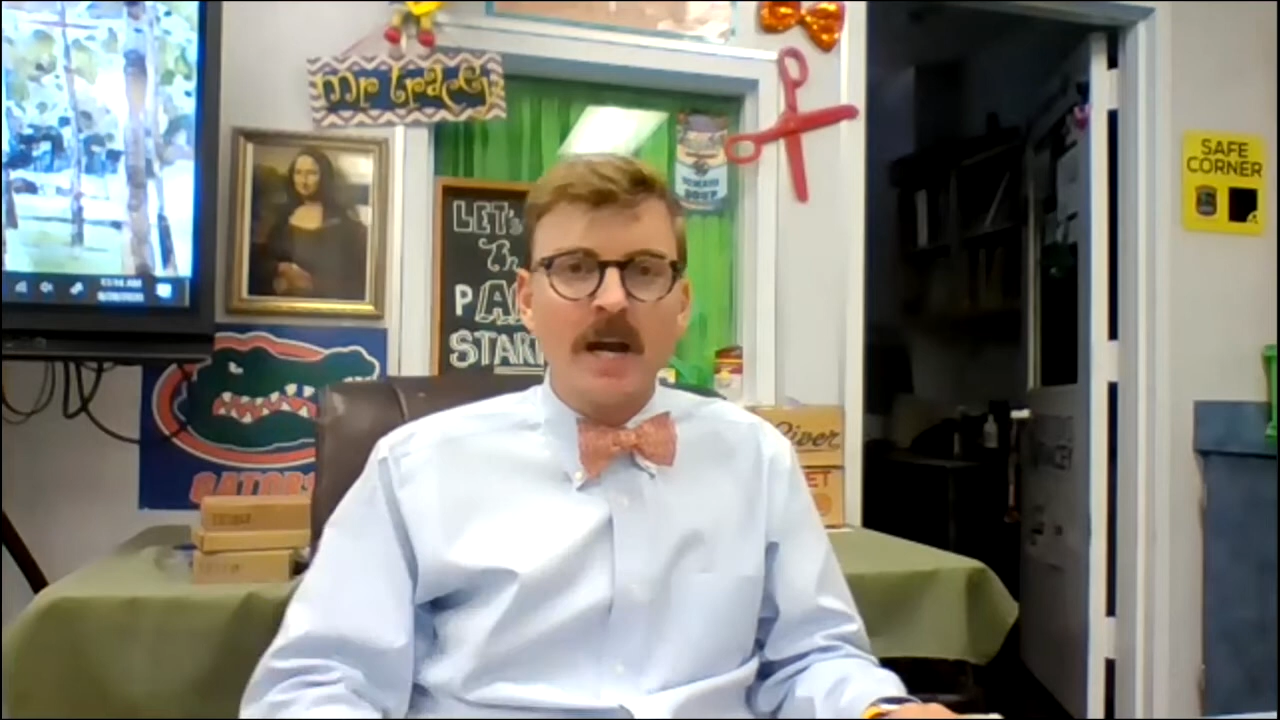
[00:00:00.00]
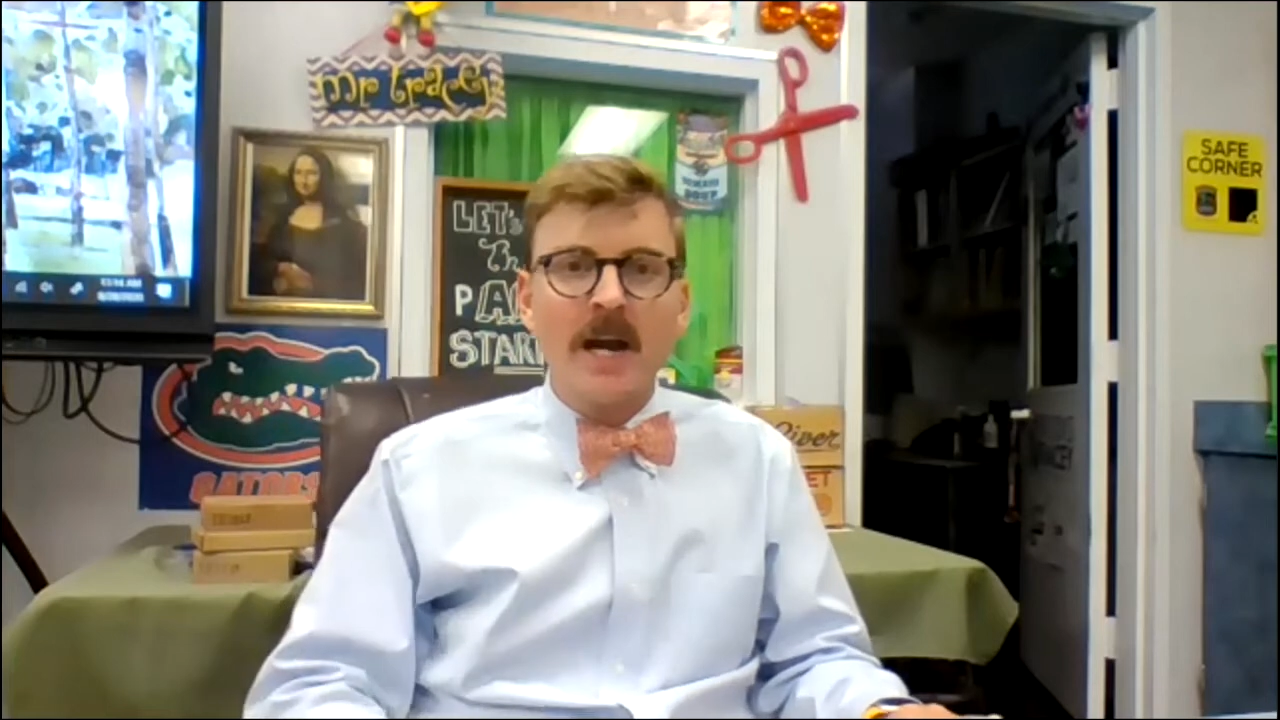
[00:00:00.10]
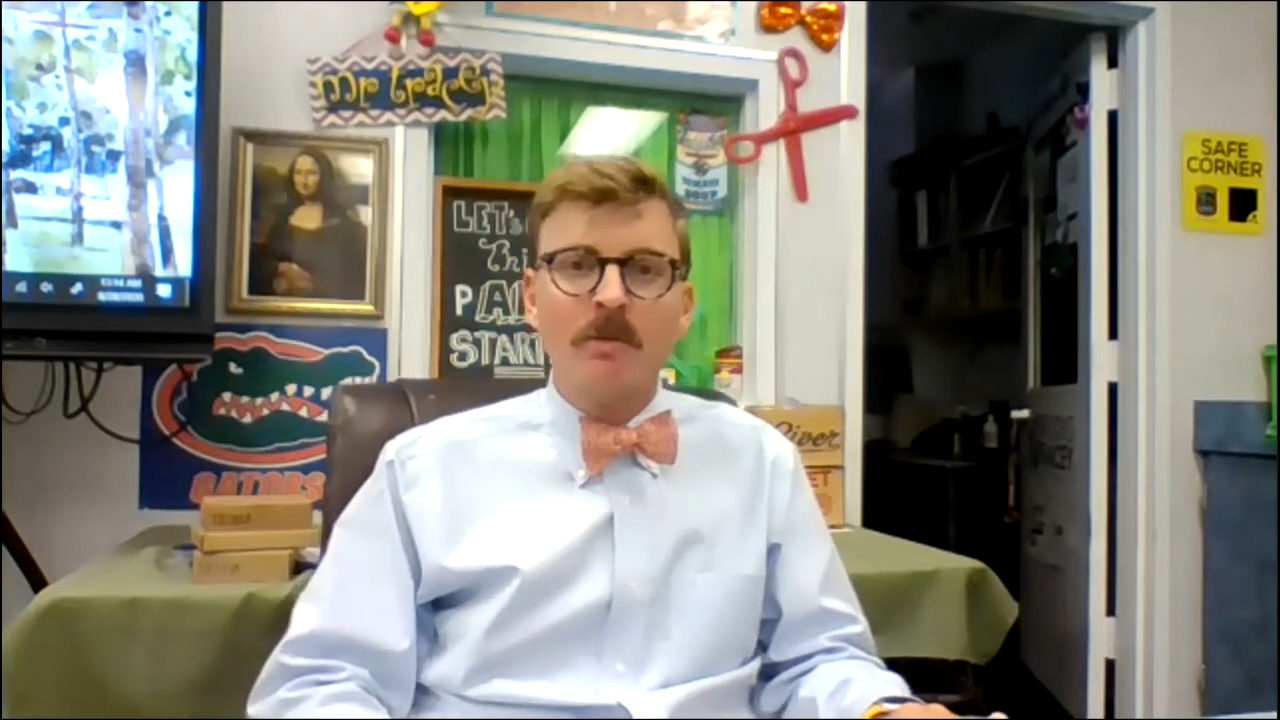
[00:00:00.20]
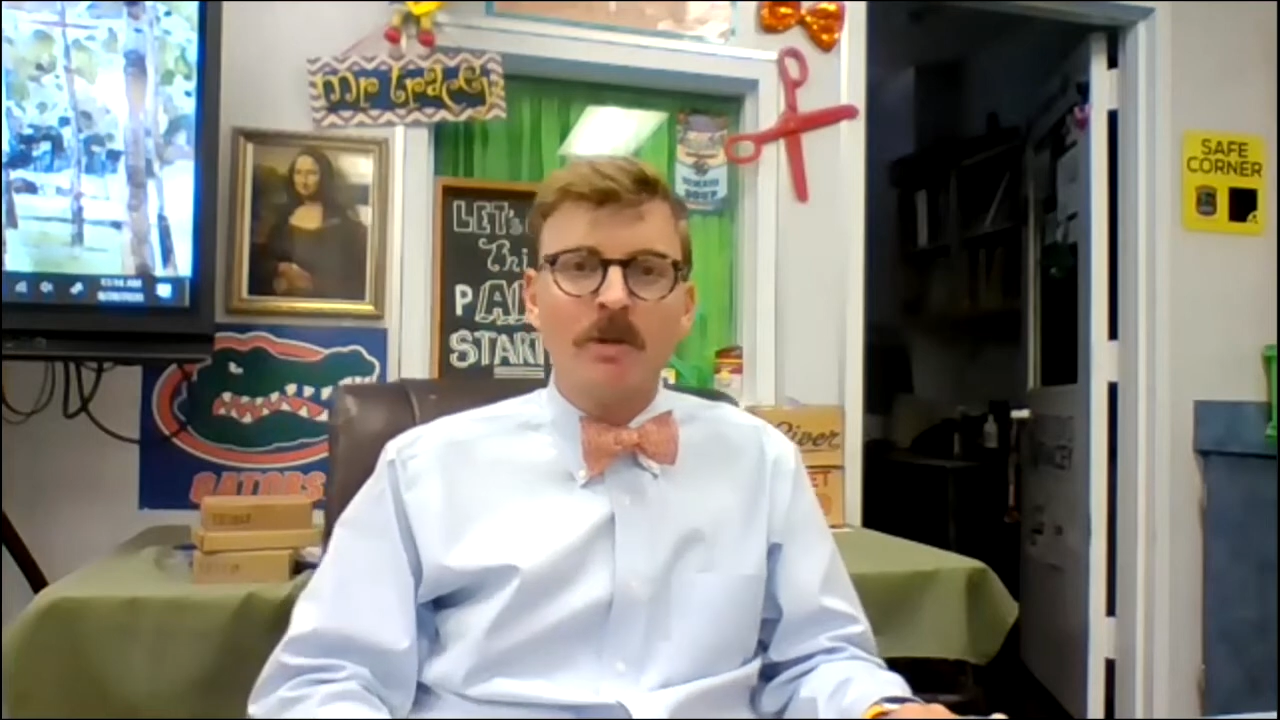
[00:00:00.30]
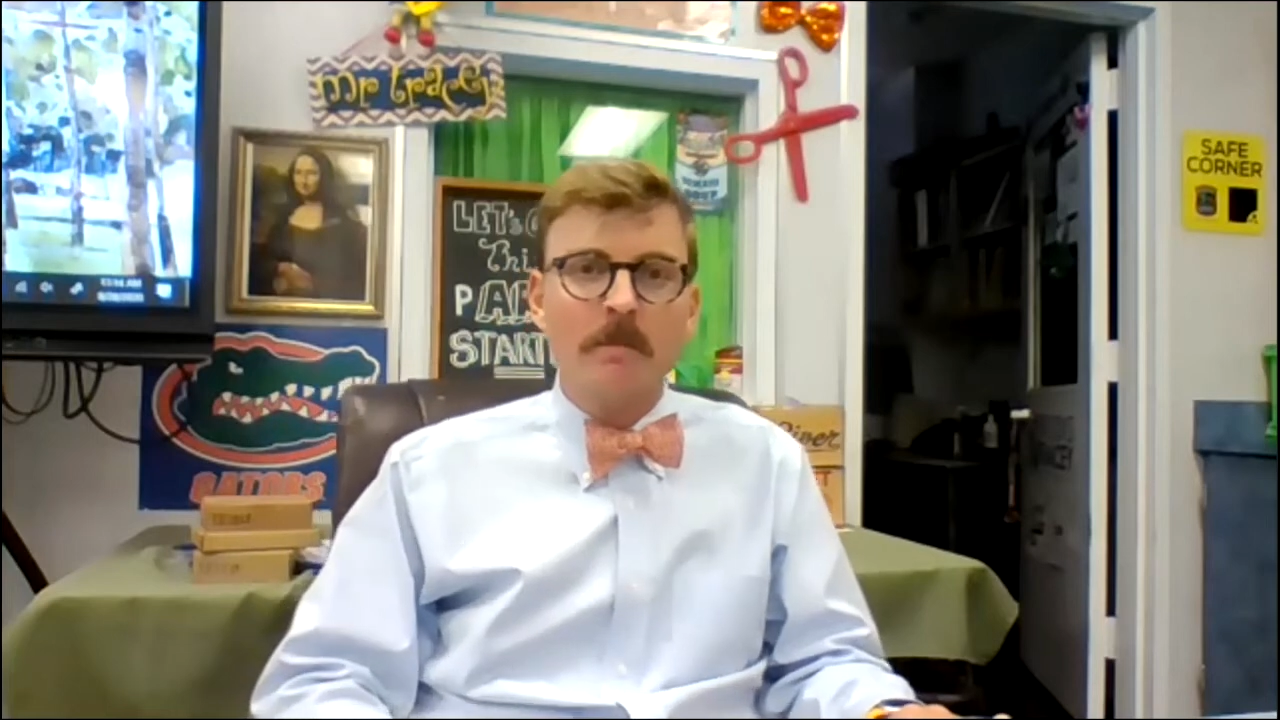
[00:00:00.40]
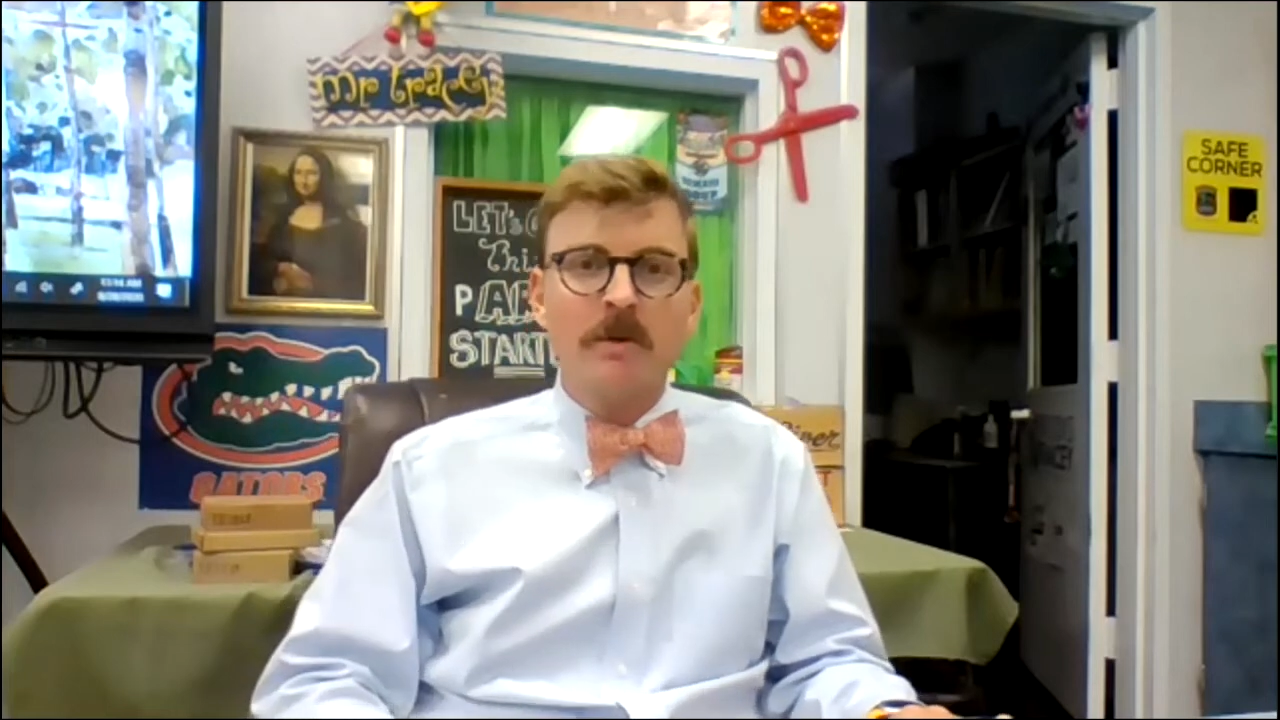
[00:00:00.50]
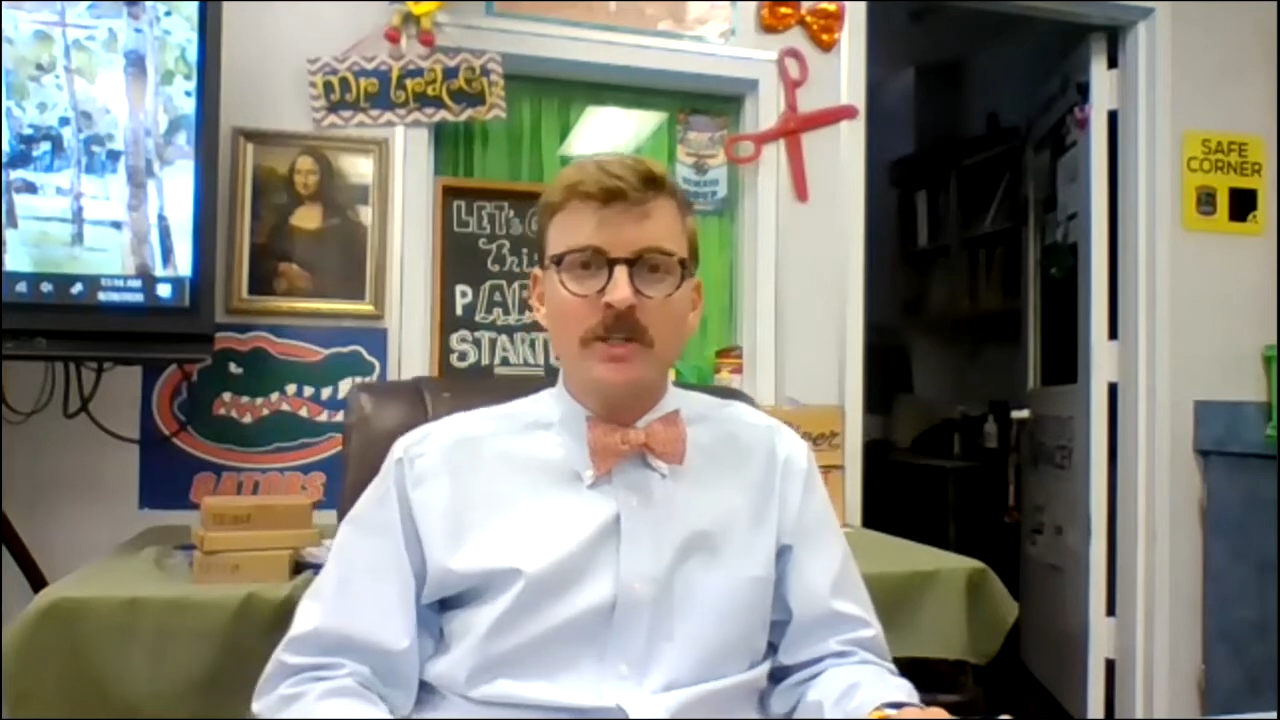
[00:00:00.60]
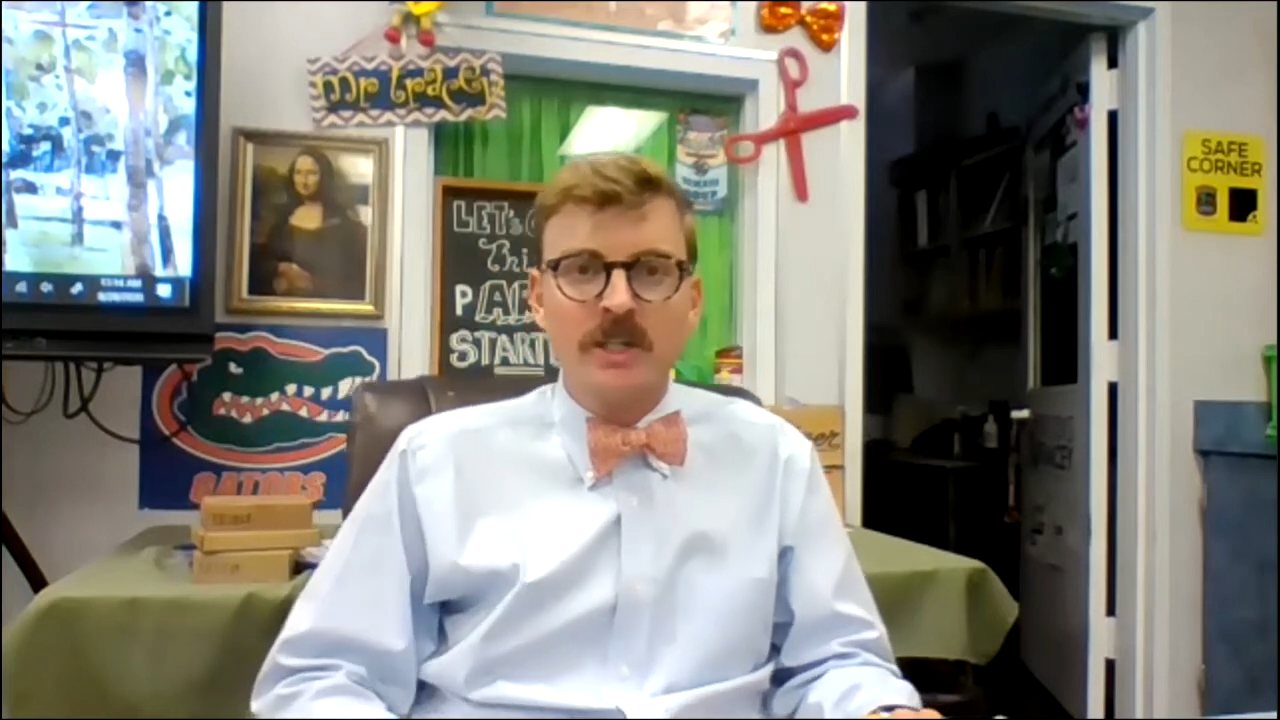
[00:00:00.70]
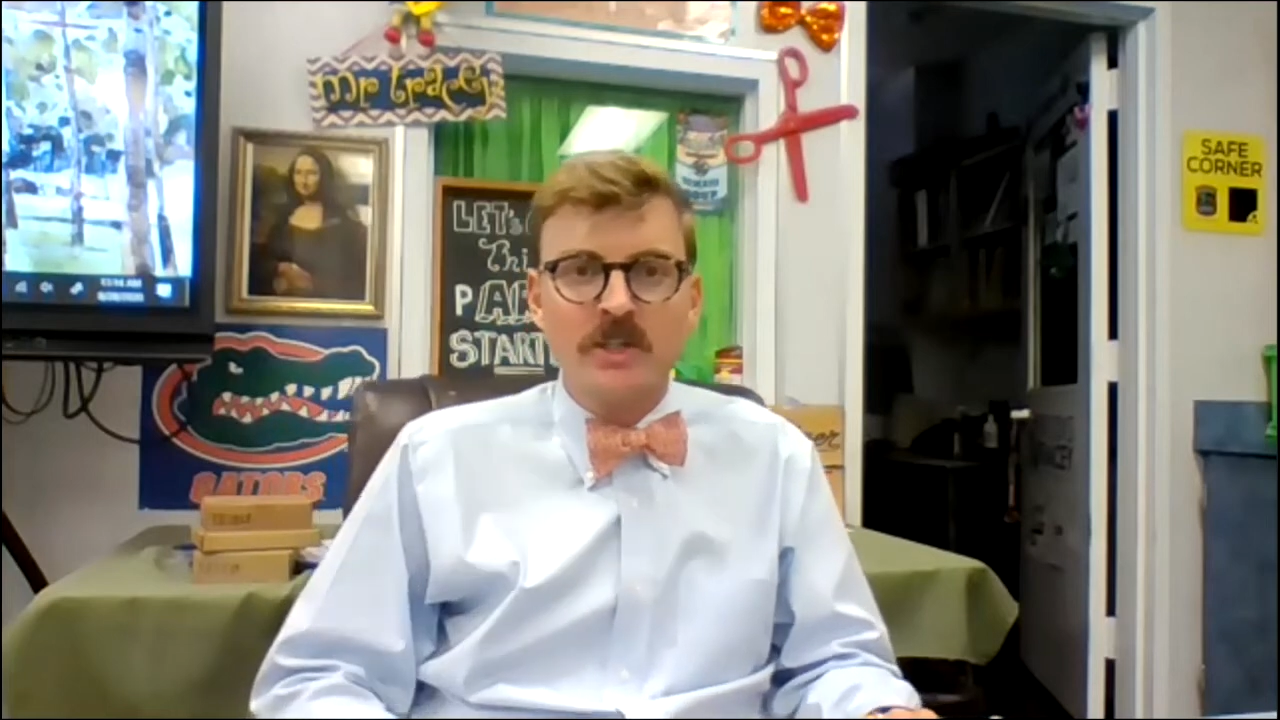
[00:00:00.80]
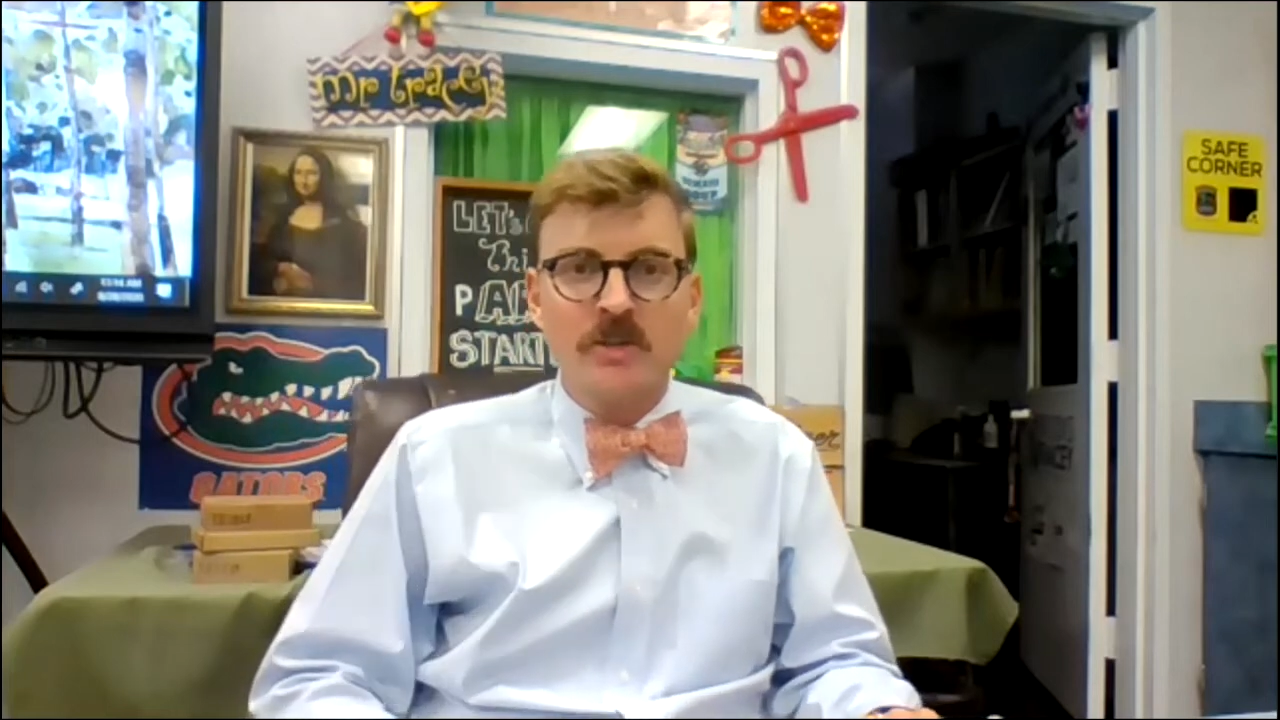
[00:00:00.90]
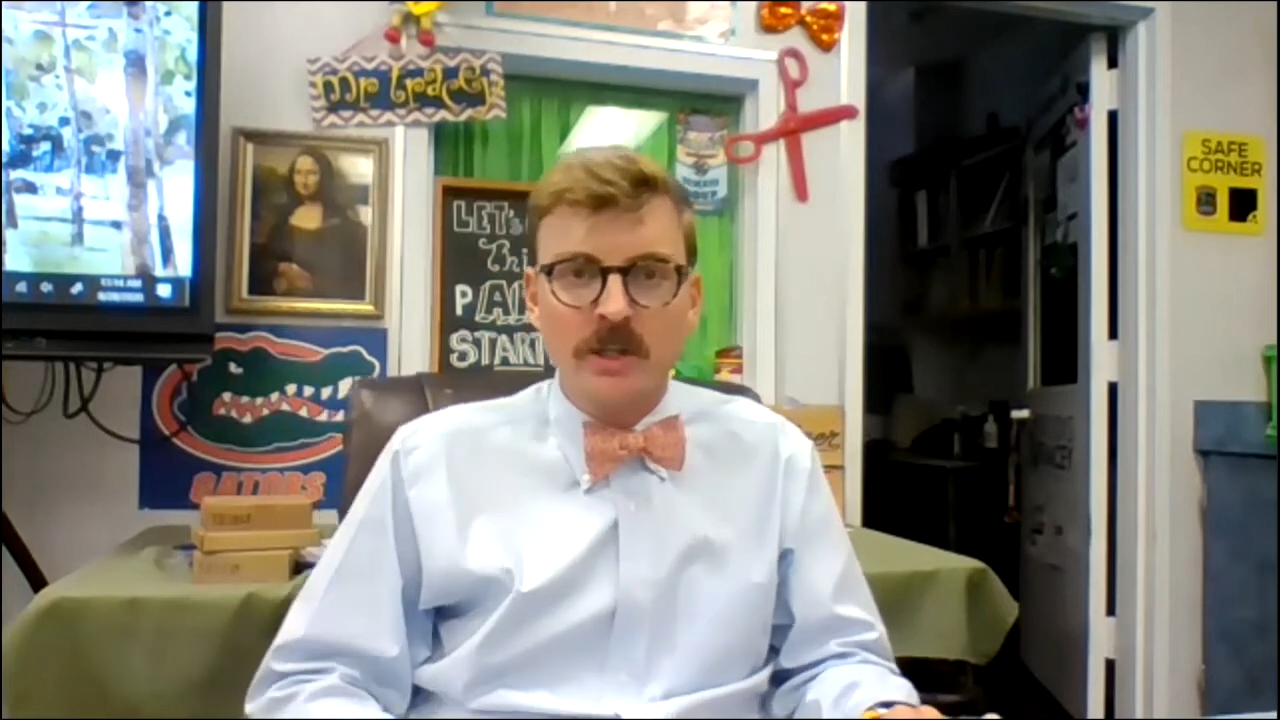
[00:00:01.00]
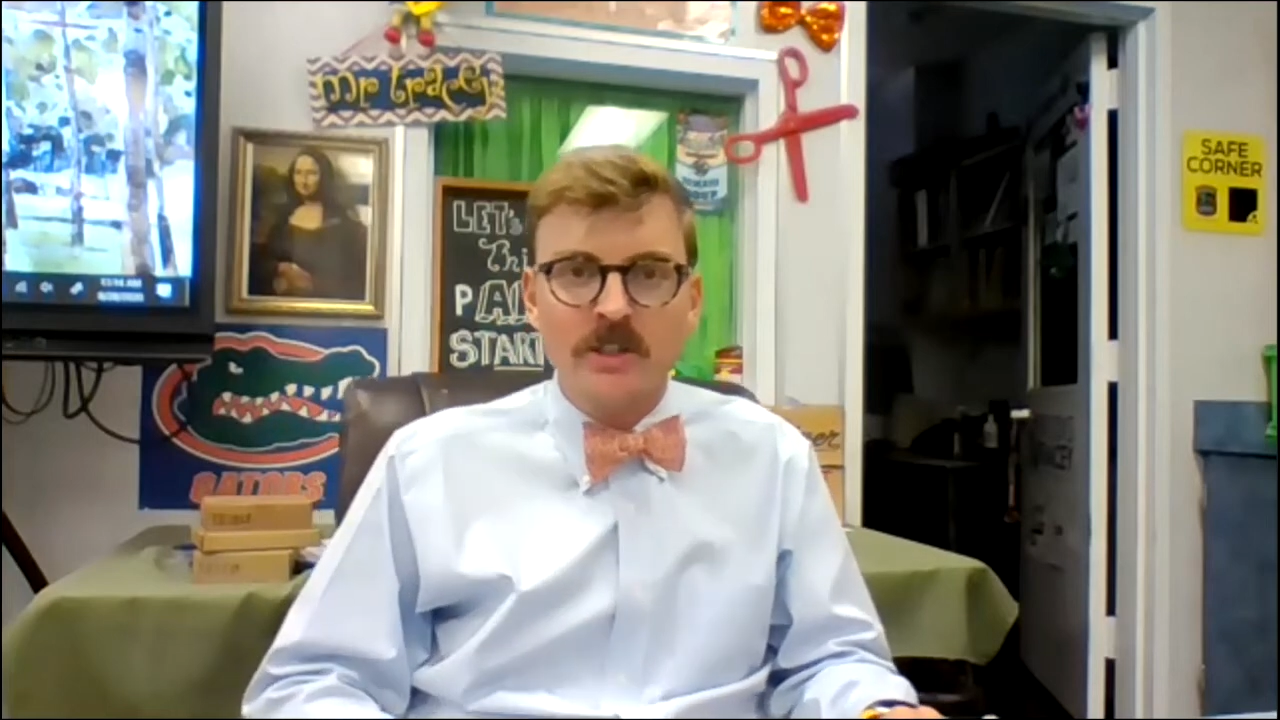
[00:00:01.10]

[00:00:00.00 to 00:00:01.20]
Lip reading: I really appreciate you